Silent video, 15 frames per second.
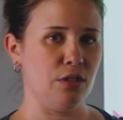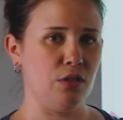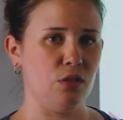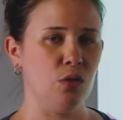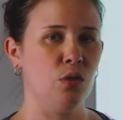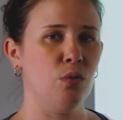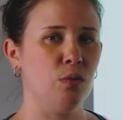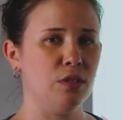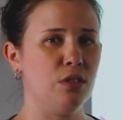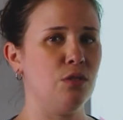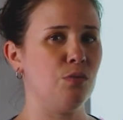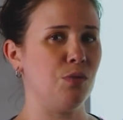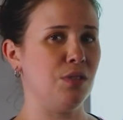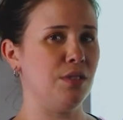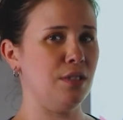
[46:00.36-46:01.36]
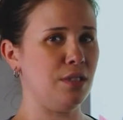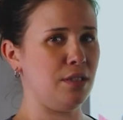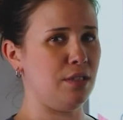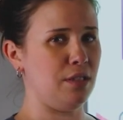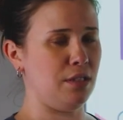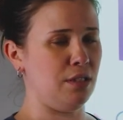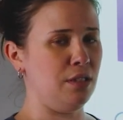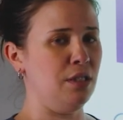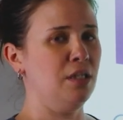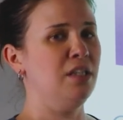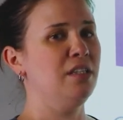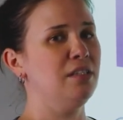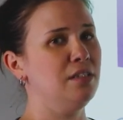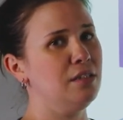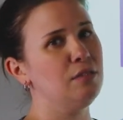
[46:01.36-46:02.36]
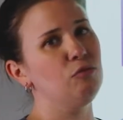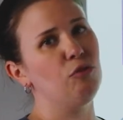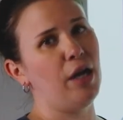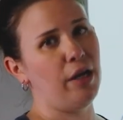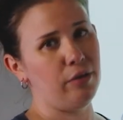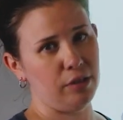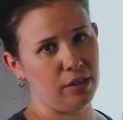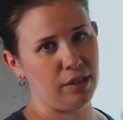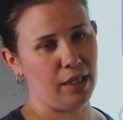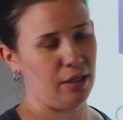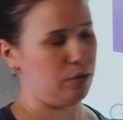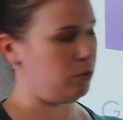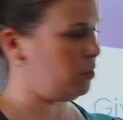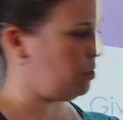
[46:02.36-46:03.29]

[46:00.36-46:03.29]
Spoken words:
is, what's 360 rounded down